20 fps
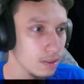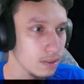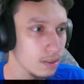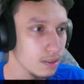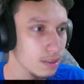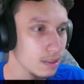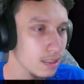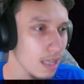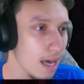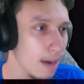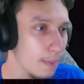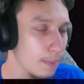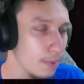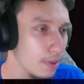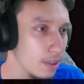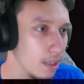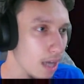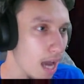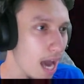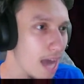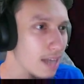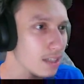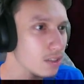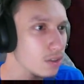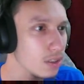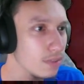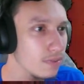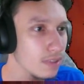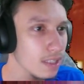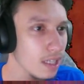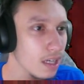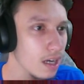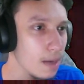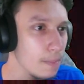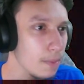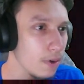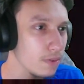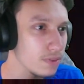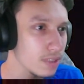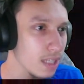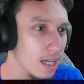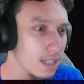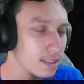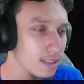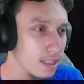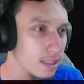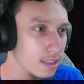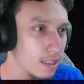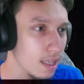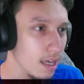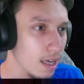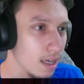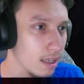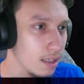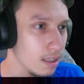Stop it. How did you even get on both sides like that?